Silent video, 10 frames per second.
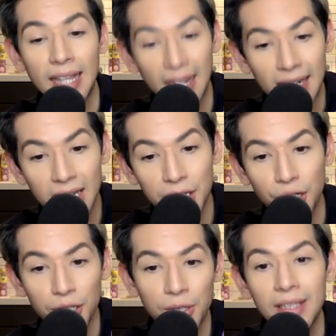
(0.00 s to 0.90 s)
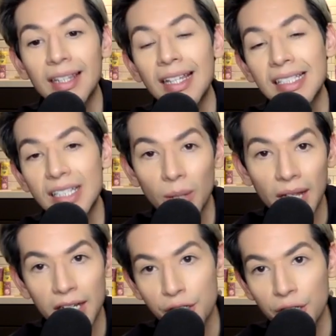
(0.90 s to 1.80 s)
hated each other and that they still
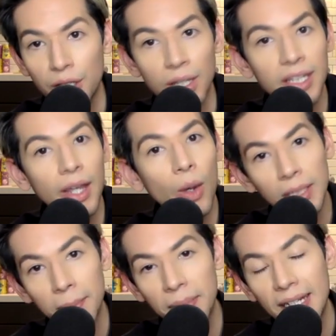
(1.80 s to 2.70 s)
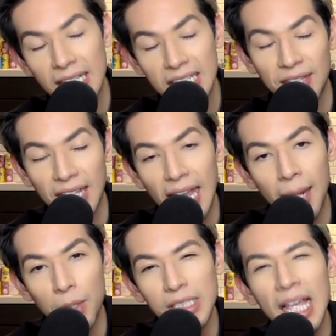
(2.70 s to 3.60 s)
hate each other and they only play nice for the
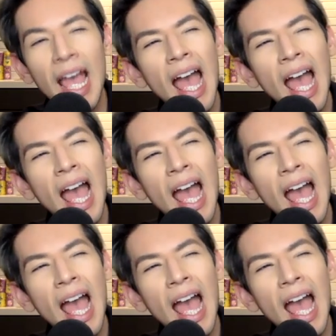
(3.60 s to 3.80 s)
cameras.